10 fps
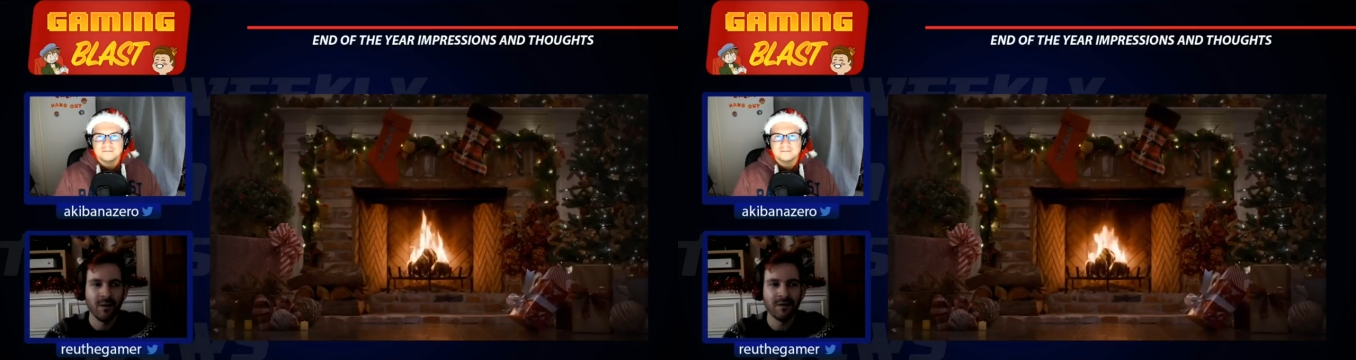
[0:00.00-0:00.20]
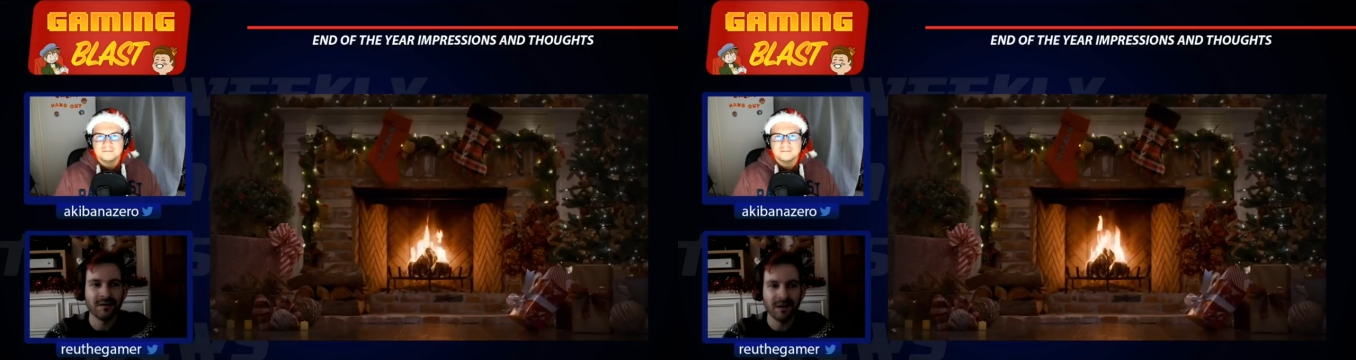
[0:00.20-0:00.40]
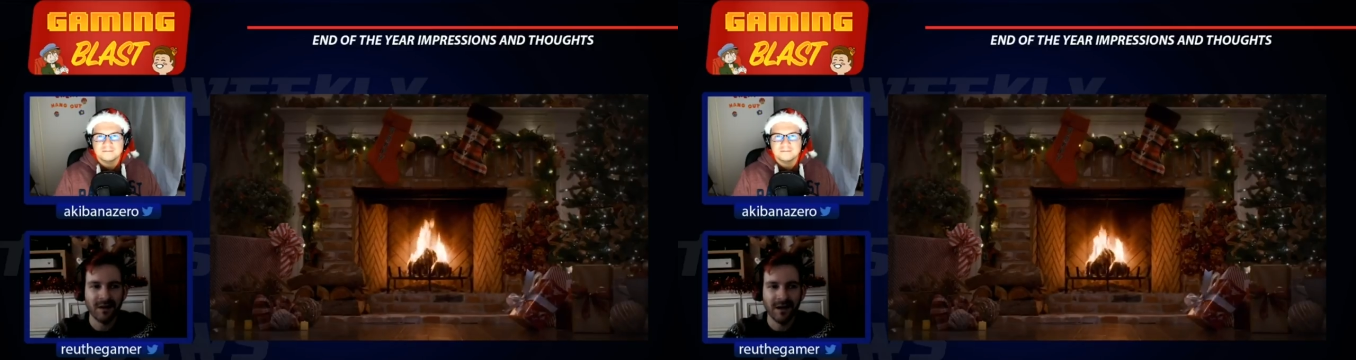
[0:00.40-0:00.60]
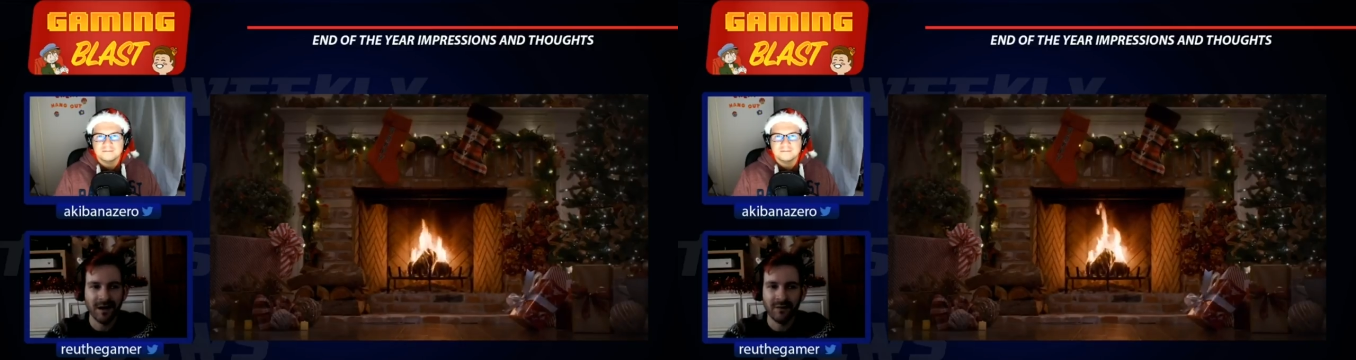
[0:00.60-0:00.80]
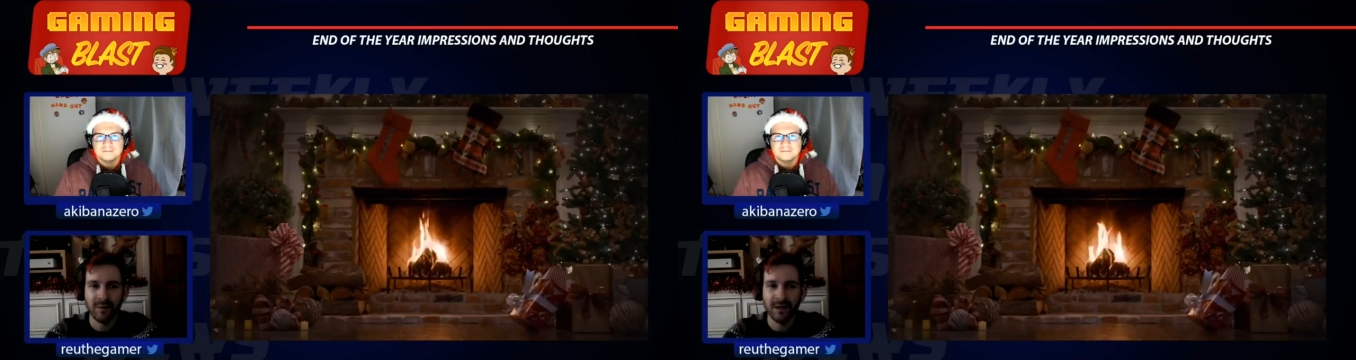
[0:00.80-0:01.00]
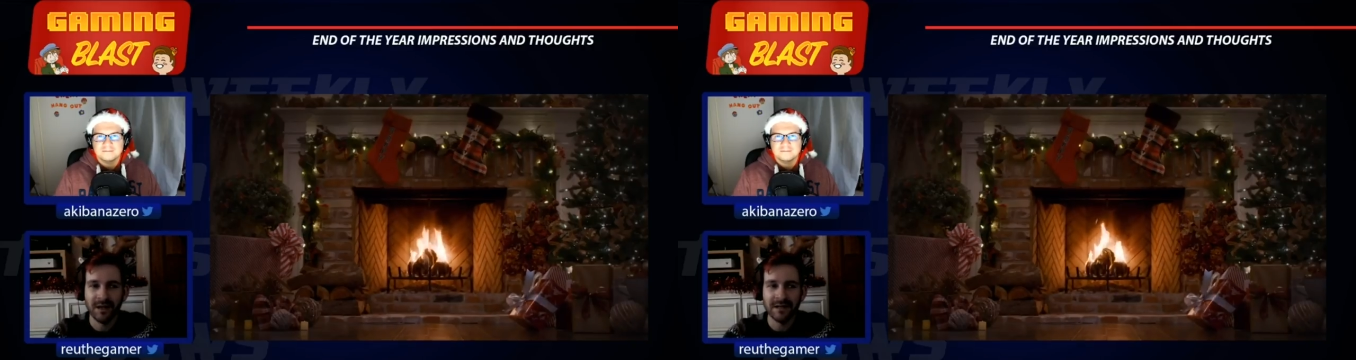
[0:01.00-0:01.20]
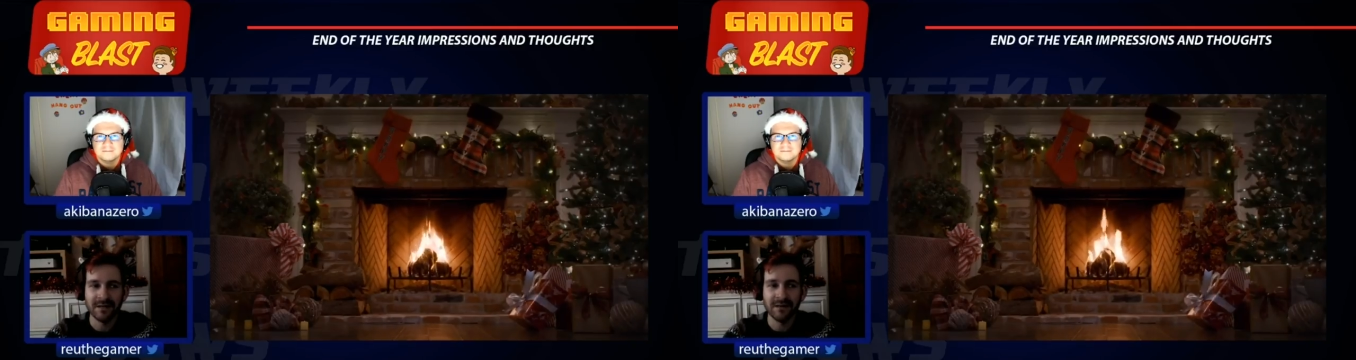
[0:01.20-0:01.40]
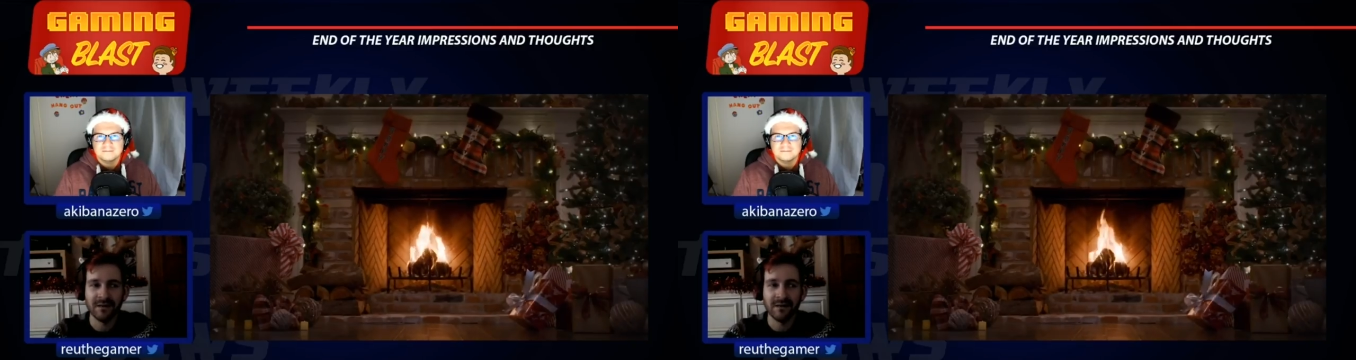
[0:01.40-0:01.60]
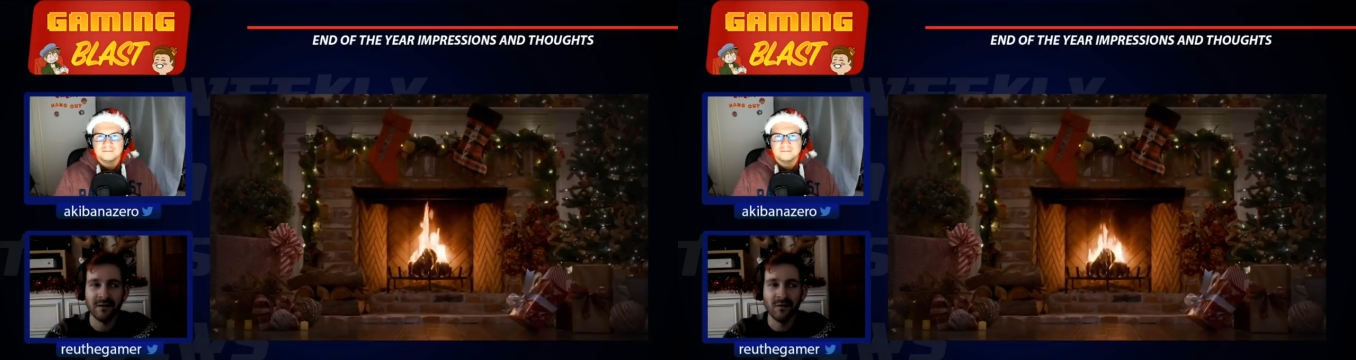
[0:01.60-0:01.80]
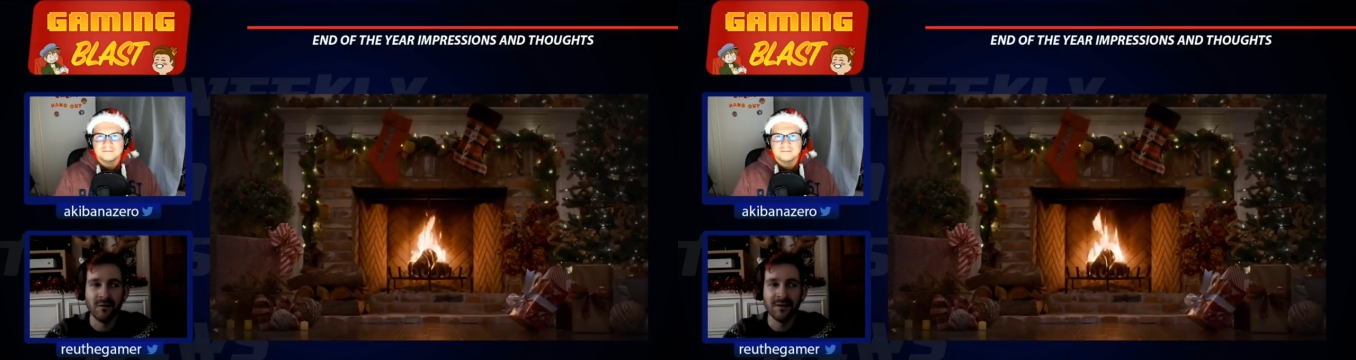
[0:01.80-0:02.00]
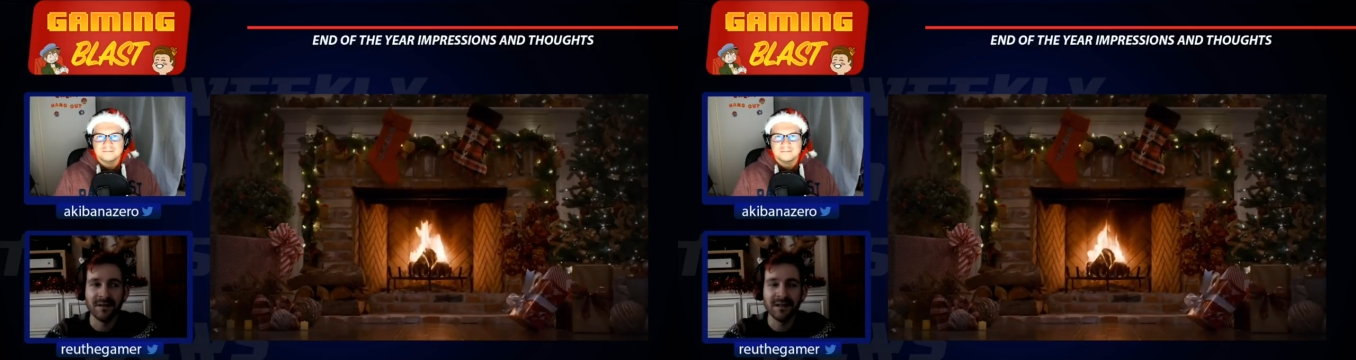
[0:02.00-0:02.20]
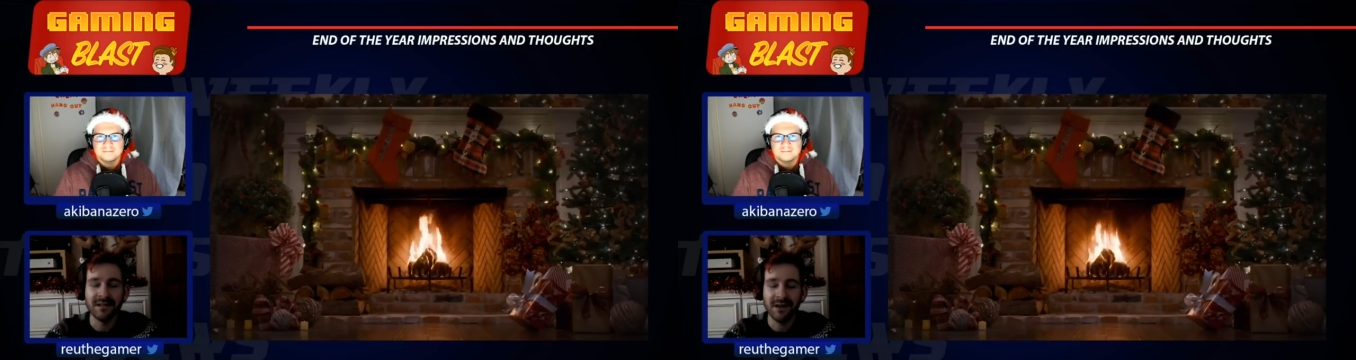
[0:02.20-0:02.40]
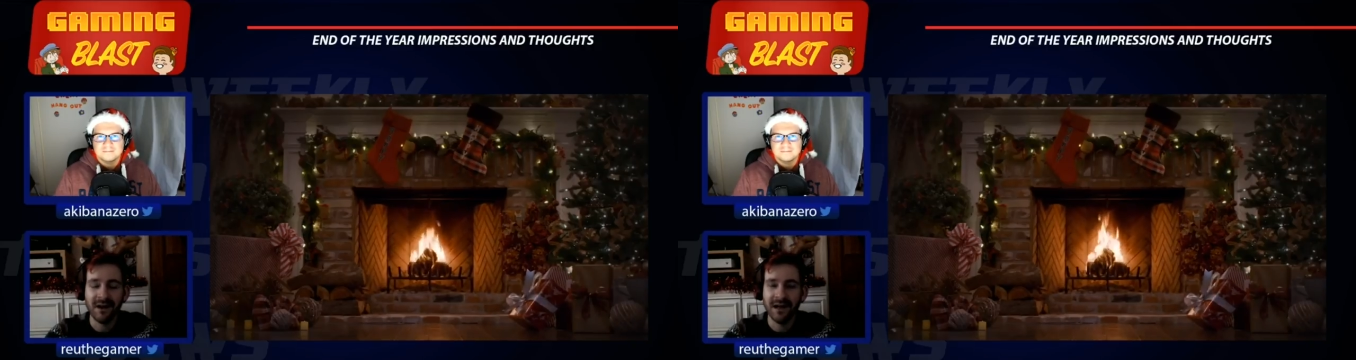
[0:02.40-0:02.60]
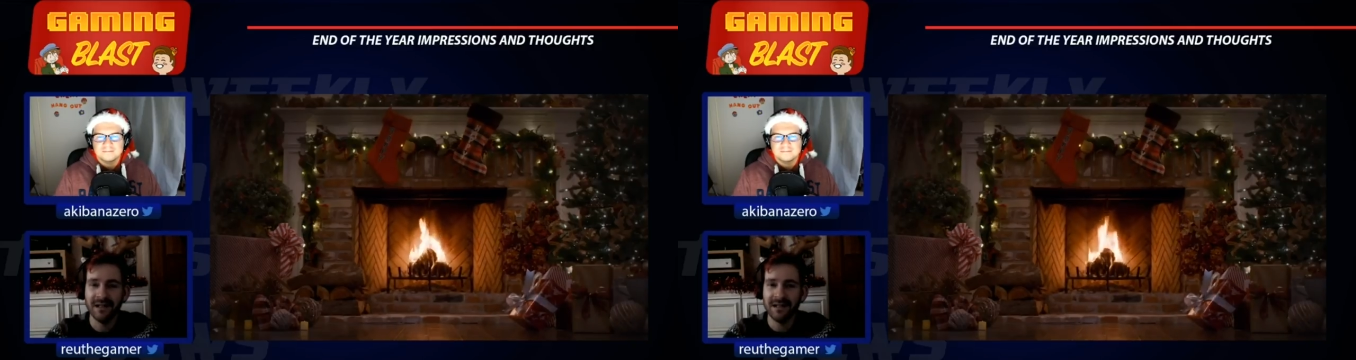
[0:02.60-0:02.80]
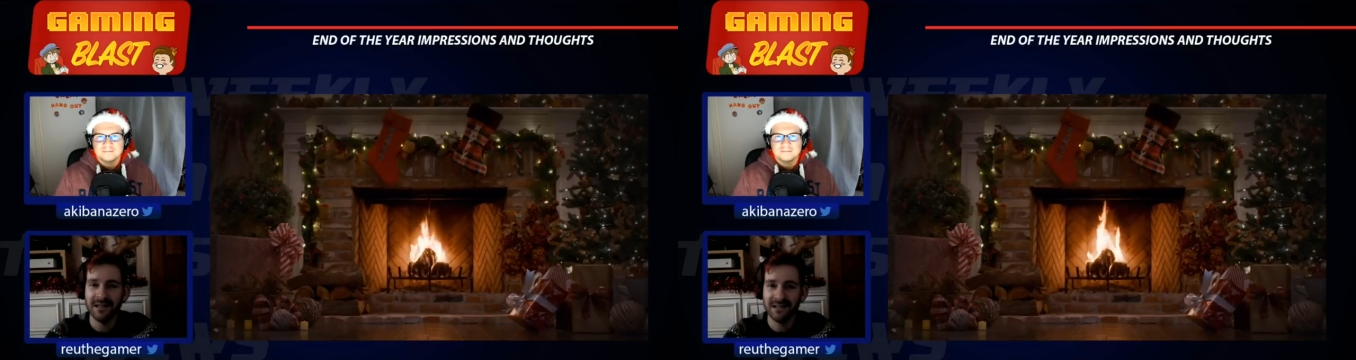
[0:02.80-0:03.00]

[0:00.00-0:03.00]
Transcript: Whereas I have played almost entirely